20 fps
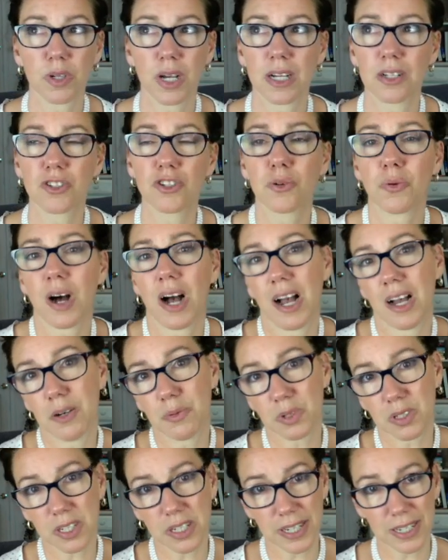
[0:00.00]
And so I
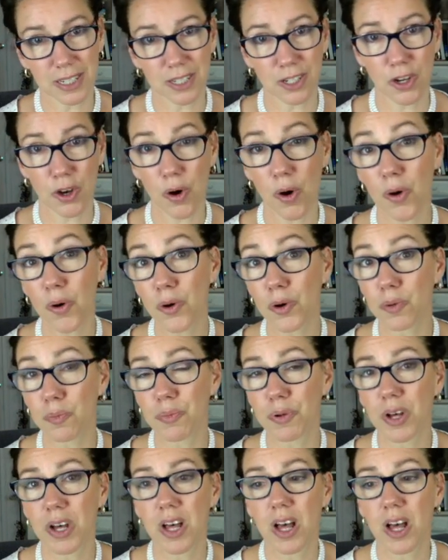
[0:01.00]
would like to hope